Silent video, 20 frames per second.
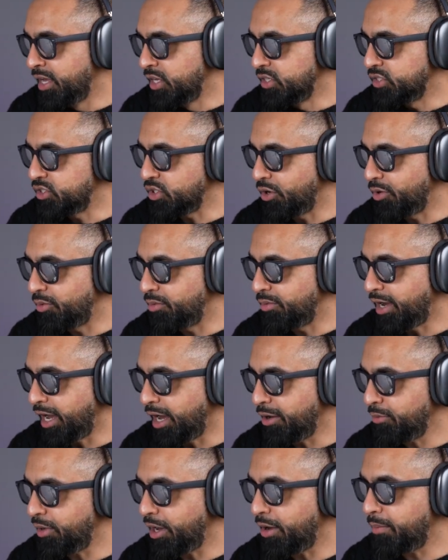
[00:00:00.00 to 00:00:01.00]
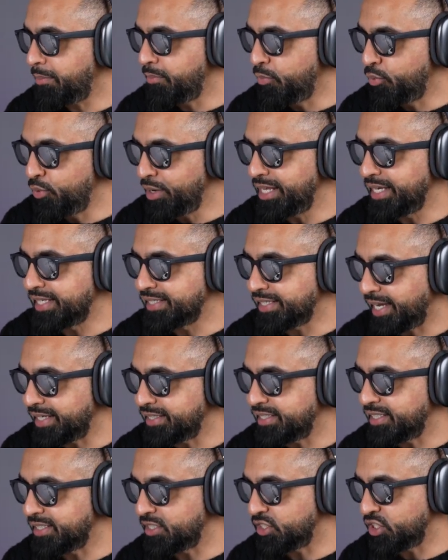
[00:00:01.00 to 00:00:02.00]
So I'm really
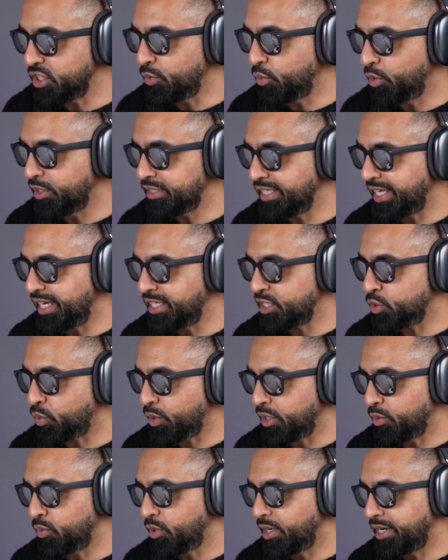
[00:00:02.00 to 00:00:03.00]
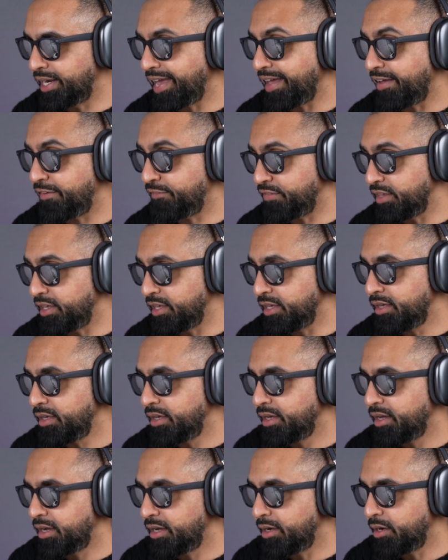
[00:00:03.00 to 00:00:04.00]
excited to see what the S21 FE
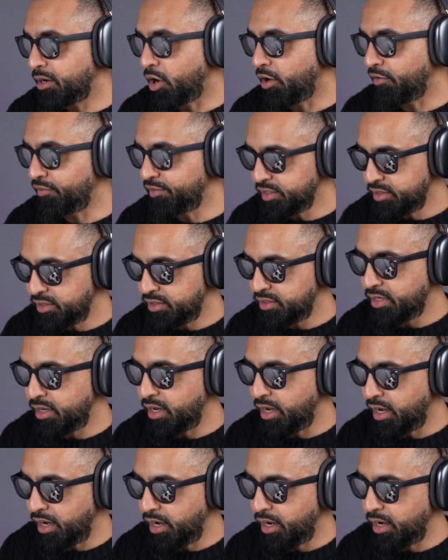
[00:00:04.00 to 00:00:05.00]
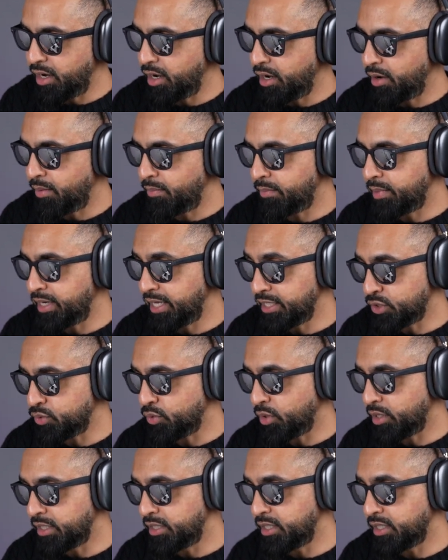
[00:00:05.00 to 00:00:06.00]
offers later
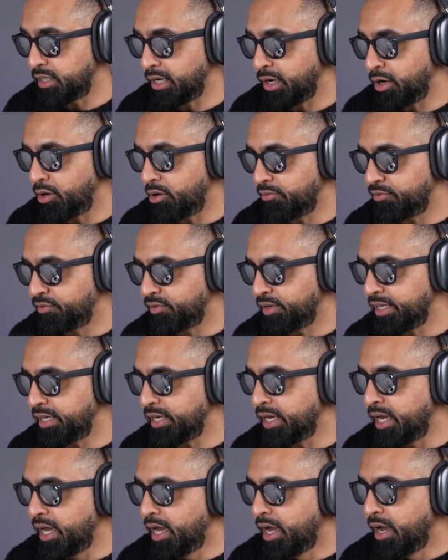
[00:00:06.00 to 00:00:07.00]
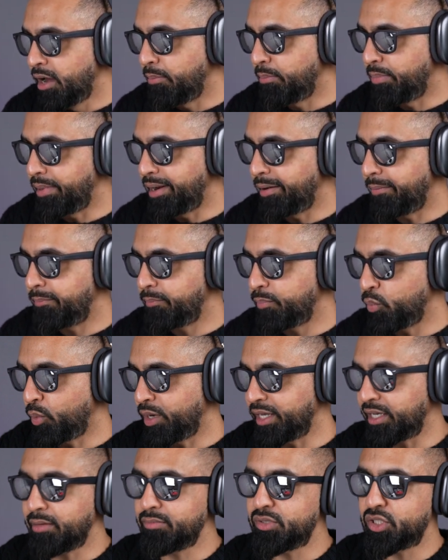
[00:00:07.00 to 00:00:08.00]
on in the year, hopefully. But when
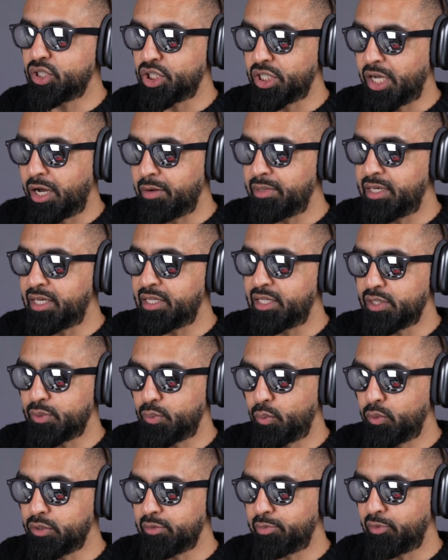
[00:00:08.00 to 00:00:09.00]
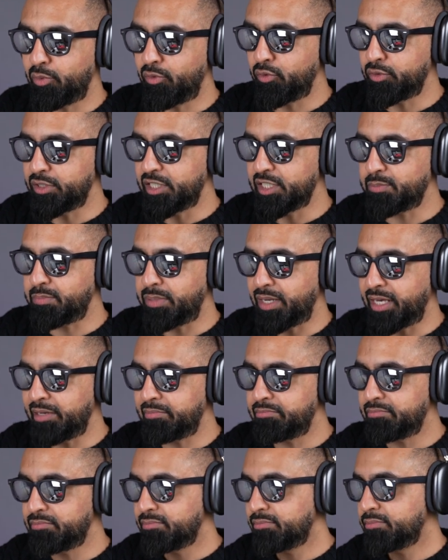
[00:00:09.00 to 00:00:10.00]
it comes to Xiaomi and this waterfall
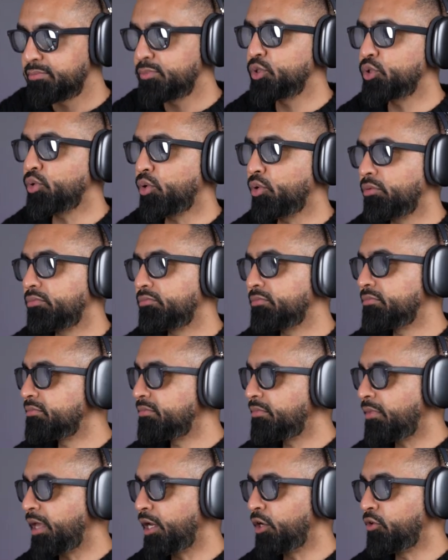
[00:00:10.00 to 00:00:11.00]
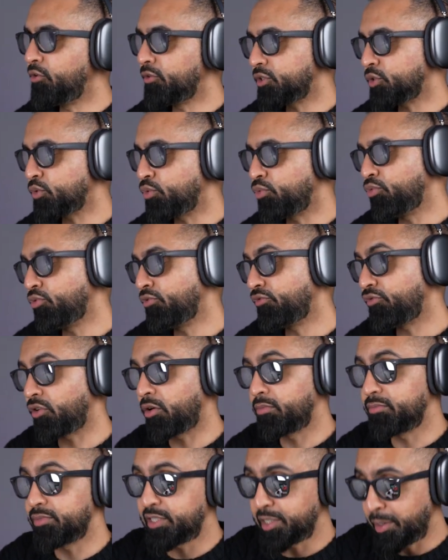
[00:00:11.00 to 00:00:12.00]
display, sure, it looks cool
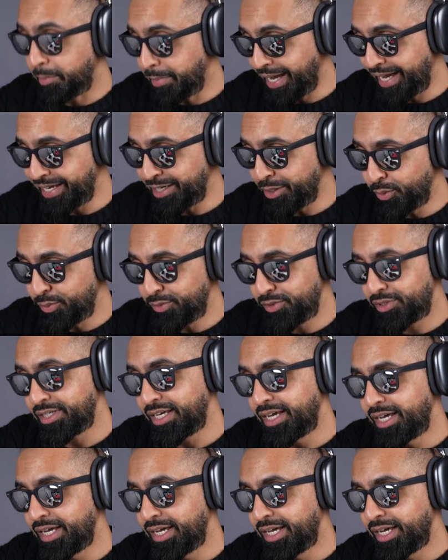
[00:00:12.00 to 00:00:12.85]
from some angles.